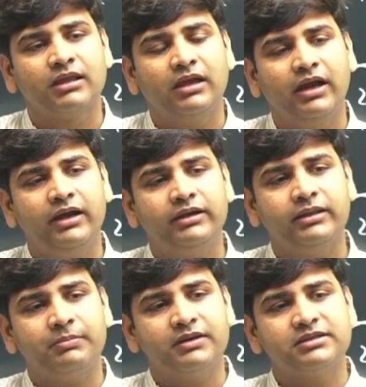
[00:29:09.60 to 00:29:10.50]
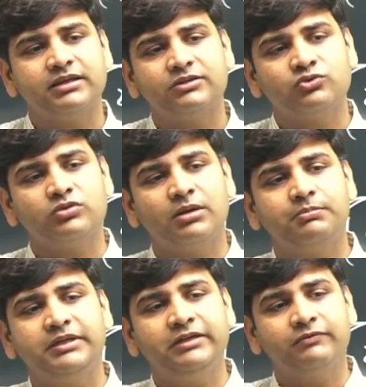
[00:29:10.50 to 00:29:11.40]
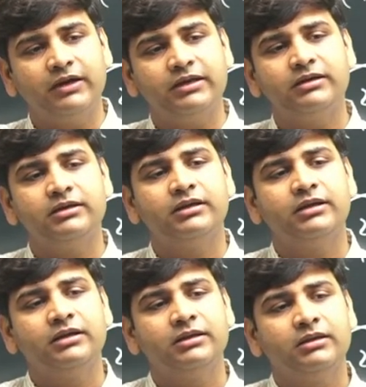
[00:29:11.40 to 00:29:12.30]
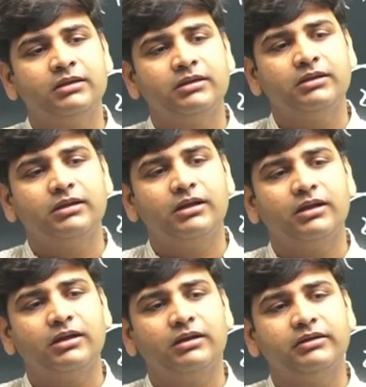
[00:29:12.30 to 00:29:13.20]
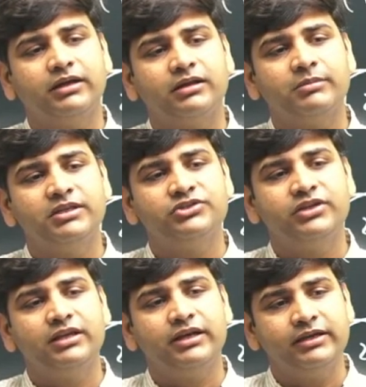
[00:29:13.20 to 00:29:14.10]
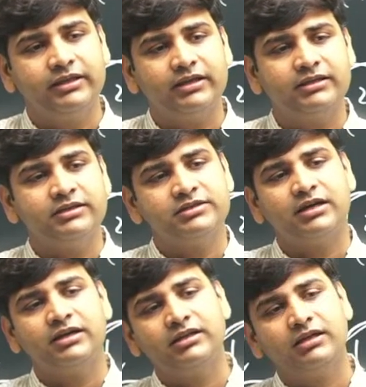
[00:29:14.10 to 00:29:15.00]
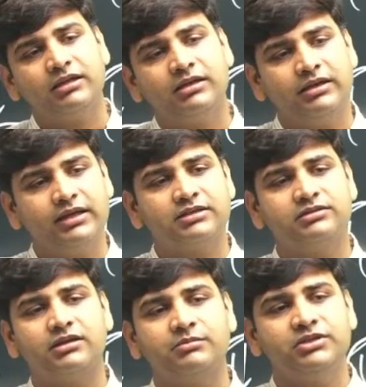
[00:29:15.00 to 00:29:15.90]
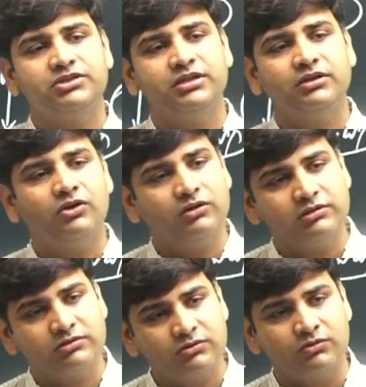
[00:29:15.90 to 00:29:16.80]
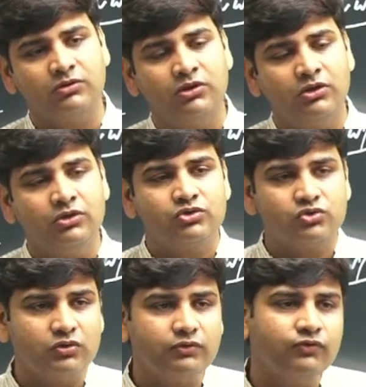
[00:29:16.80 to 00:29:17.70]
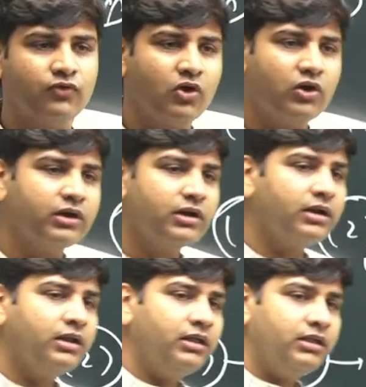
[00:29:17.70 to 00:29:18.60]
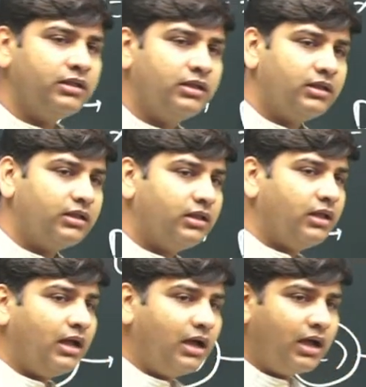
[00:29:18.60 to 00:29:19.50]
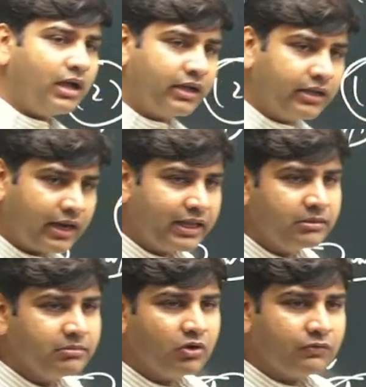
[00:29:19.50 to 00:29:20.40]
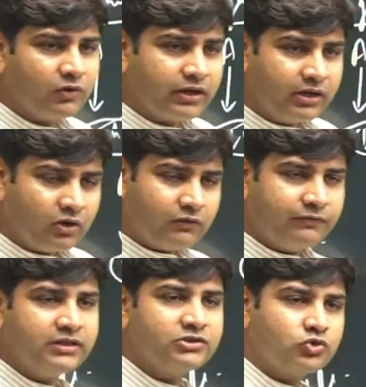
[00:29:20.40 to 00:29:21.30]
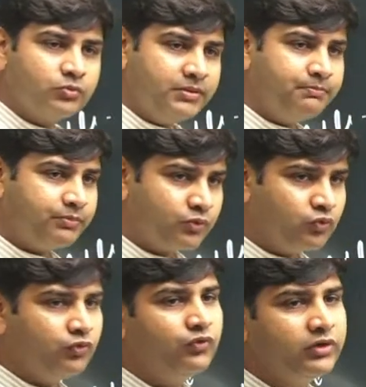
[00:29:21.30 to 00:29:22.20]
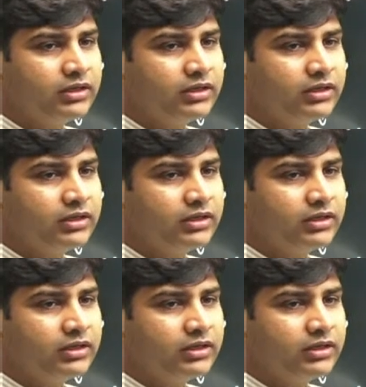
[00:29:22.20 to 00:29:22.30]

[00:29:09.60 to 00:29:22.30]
And the person has to complete one term in jail and then start the next term in jail also. So for a crime or for an offense to be proved